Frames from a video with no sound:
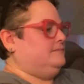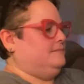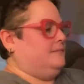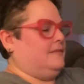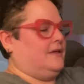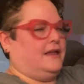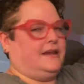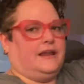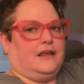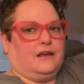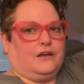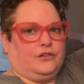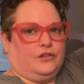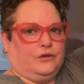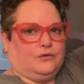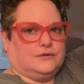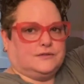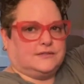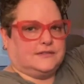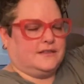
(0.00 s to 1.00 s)
I didn't
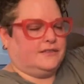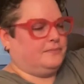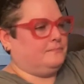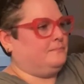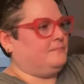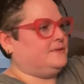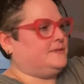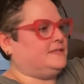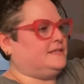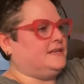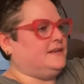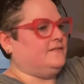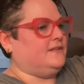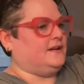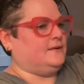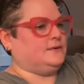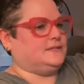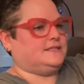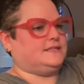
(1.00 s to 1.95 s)
close the sleeve and it was